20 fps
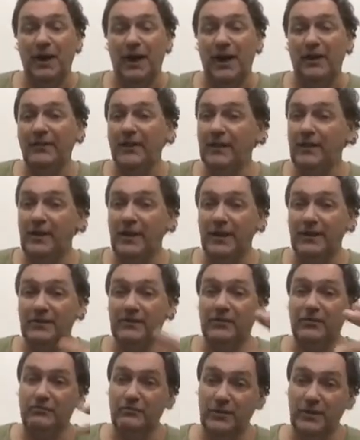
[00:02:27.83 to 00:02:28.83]
And then I had
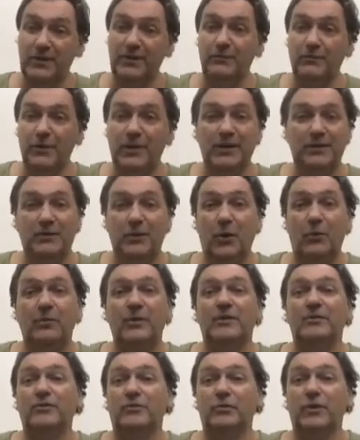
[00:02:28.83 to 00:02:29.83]
some really weird
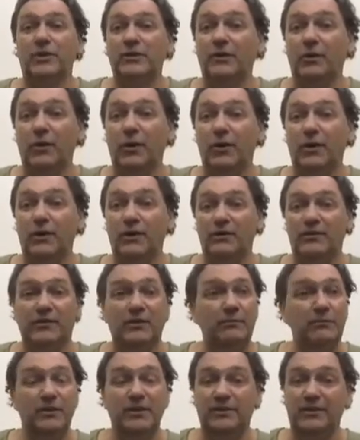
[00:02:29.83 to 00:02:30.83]
comments.
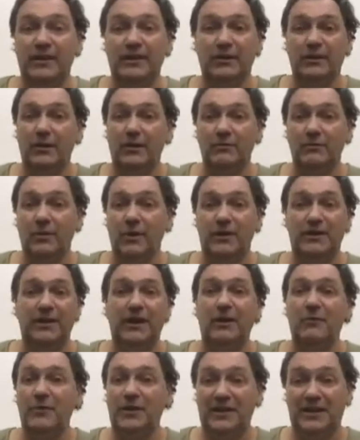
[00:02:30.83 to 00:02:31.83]
Somebody said I'm like
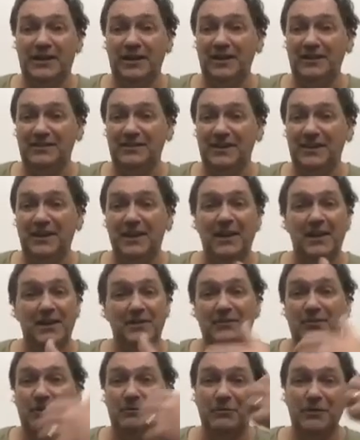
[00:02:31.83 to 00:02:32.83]
Gary Glitter.
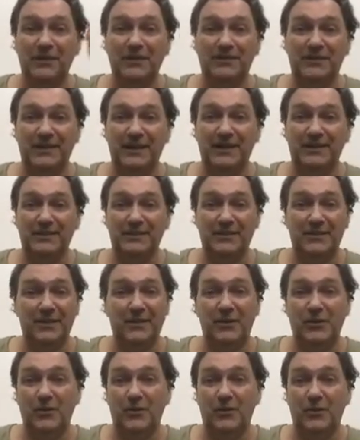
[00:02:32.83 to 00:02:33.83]
Somebody said
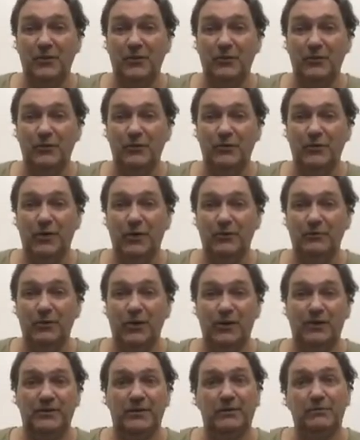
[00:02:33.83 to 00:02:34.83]
I'm
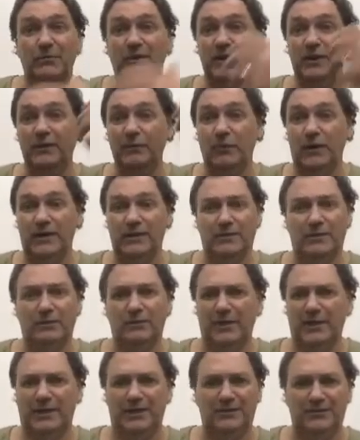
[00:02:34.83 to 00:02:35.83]
like somebody waiting to
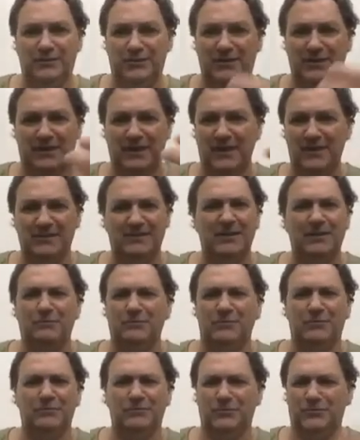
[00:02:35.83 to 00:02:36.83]
pick kids
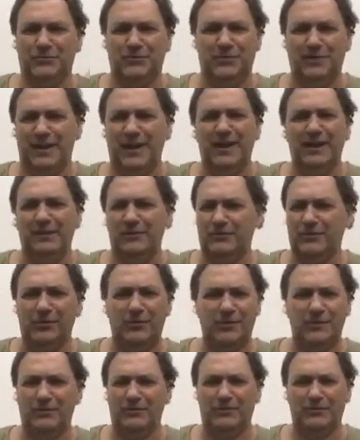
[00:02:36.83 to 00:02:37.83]
up from
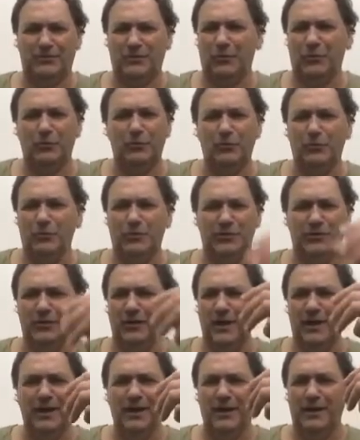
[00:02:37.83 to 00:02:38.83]
outside of school.
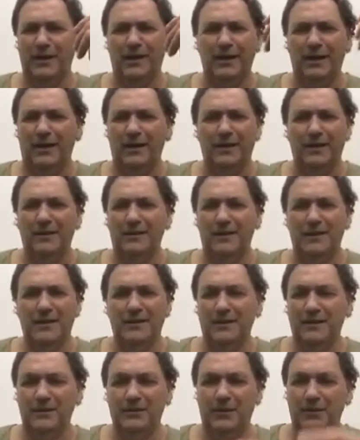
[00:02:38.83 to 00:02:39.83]
And
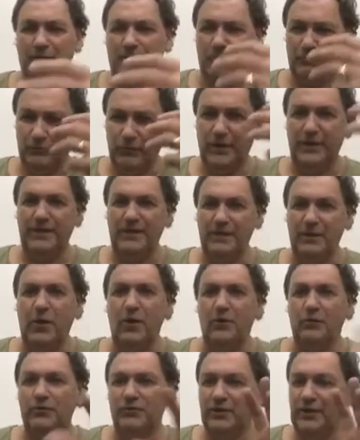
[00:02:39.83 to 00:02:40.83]
it really
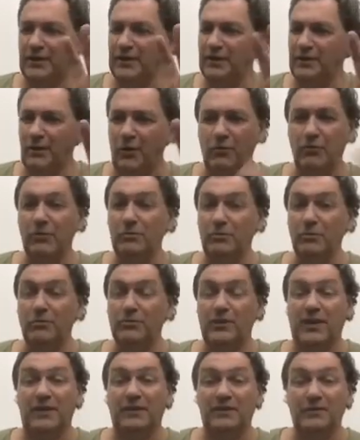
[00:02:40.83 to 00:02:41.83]
nasty, horrible
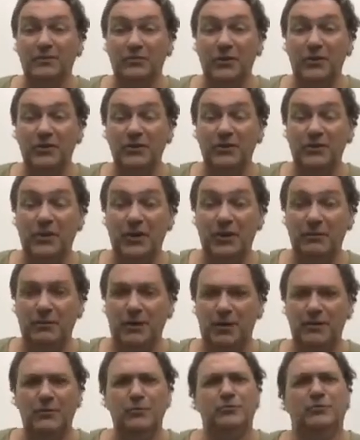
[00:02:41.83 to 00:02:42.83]
things.
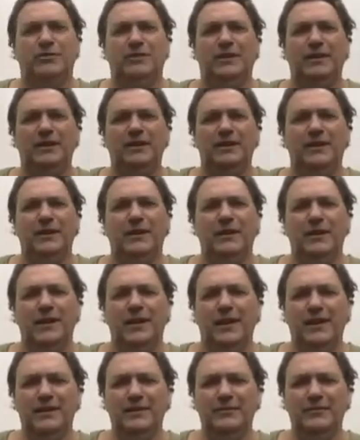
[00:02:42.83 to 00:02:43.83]
And I looked at it,
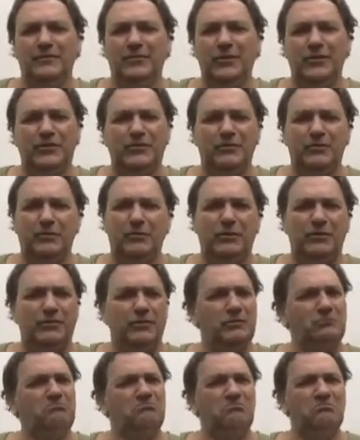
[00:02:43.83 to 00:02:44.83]
and first of all, I
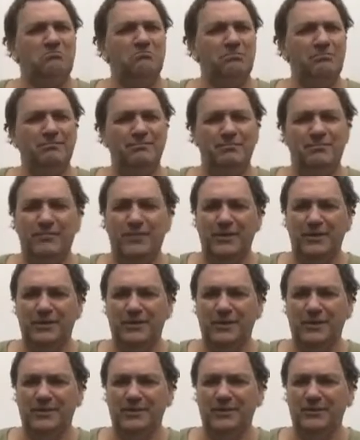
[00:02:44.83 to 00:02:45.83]
thought,
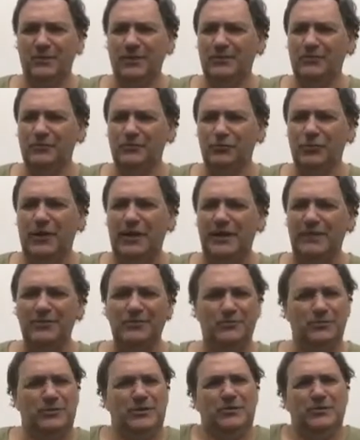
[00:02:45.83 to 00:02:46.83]
it's a bit
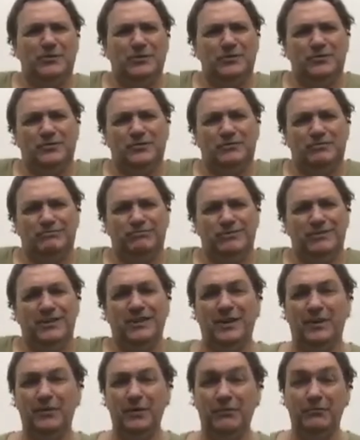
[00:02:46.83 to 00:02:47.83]
strange, because,
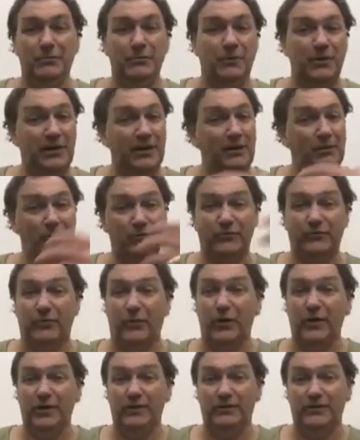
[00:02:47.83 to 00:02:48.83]
you know, everybody else
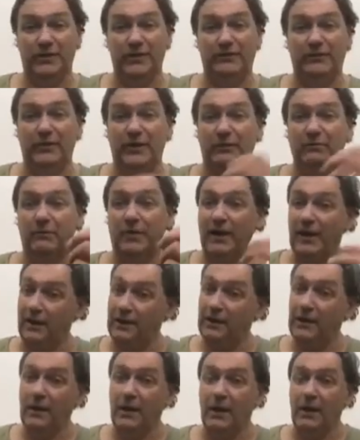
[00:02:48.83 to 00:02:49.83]
finds it thing. But